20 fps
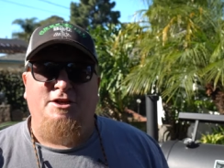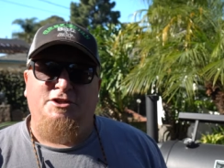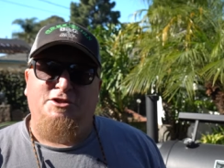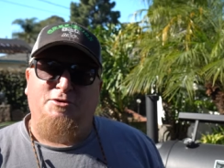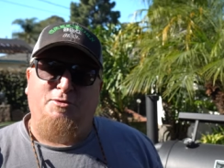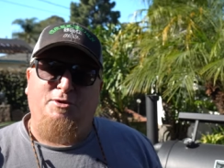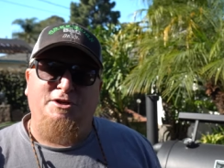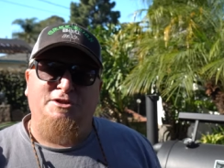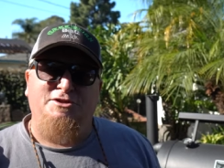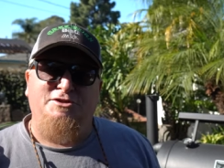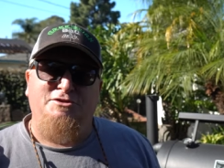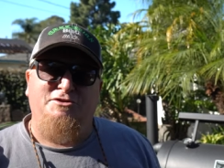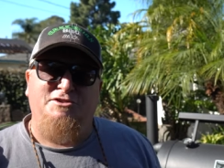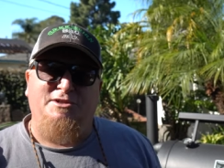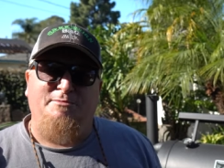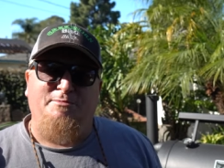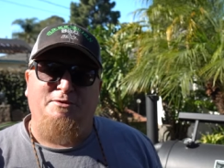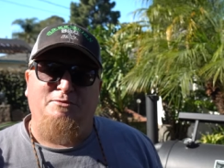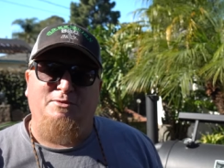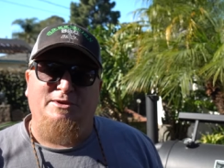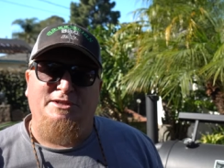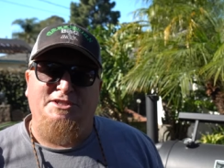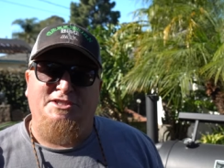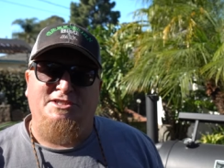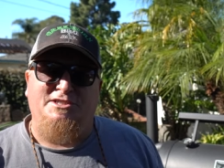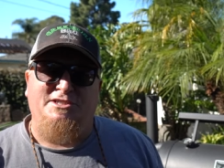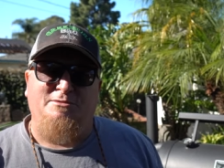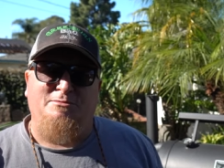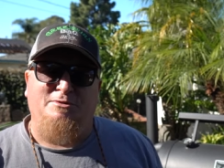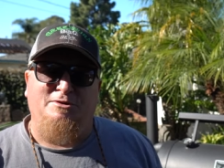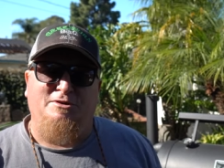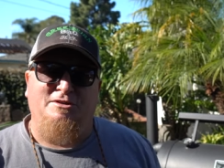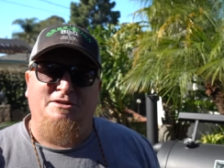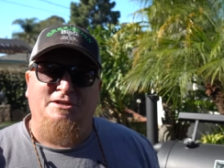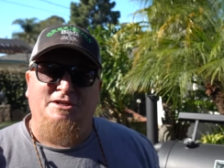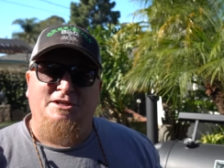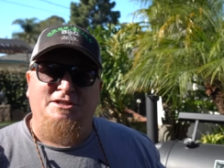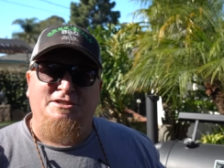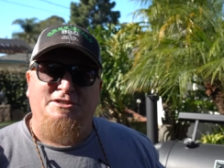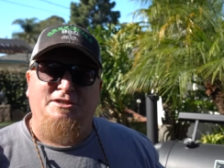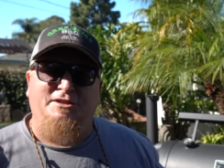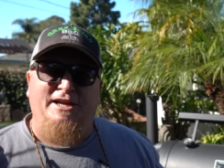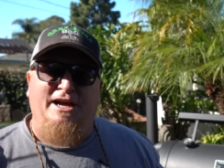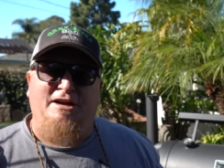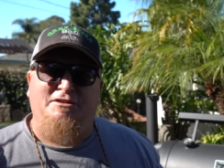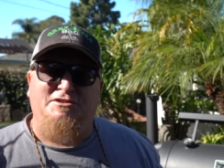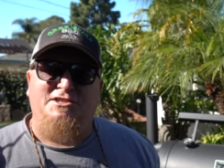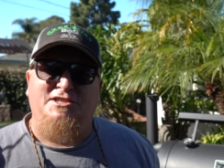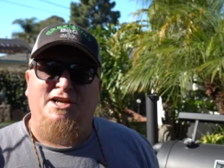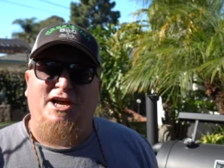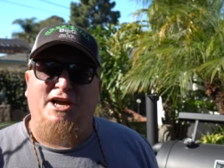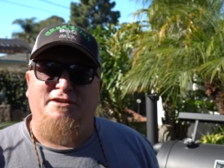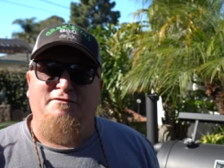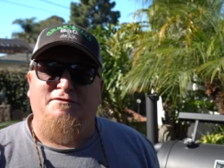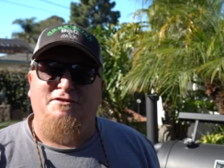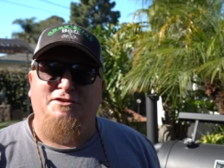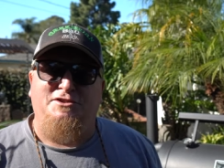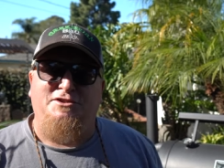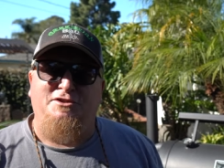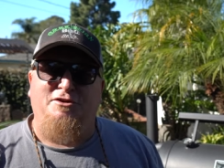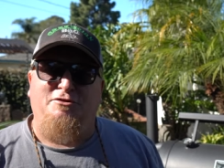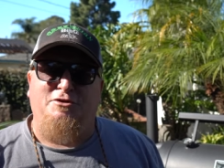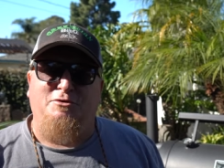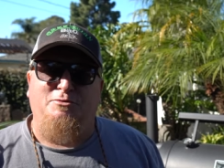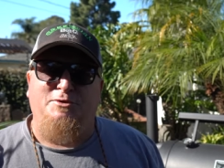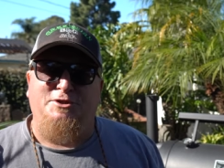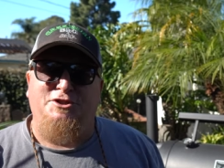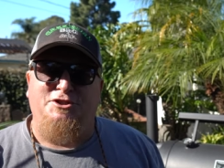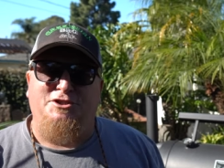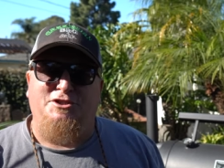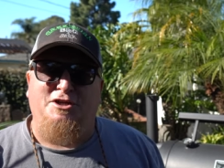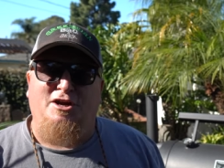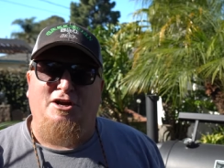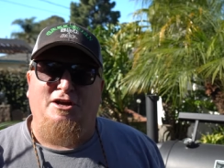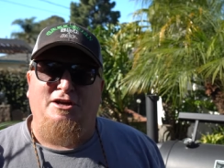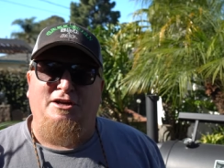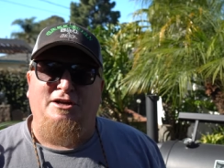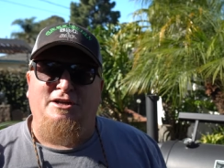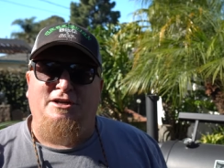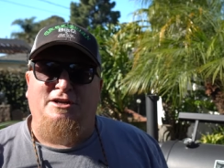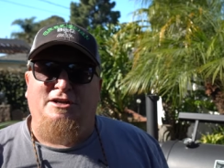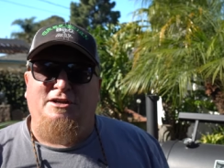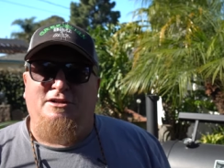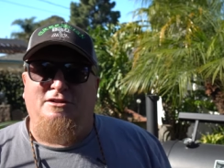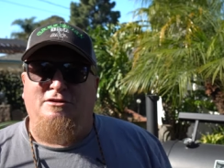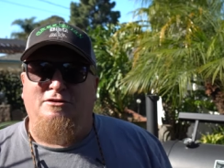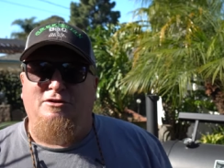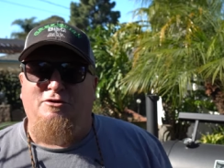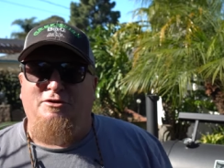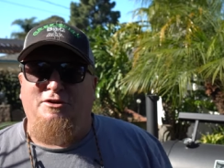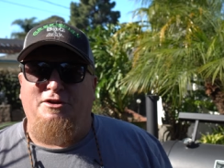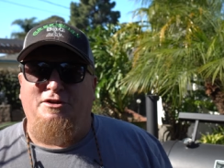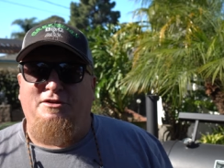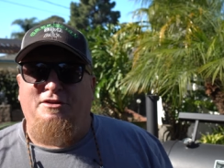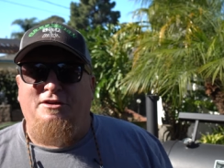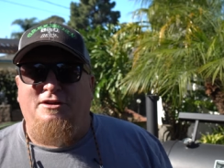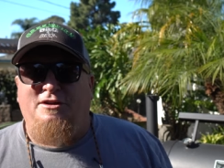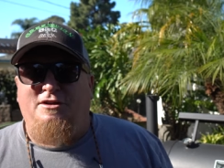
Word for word: So we're going to do something really similar to the outside of this Yoder Wichita loaded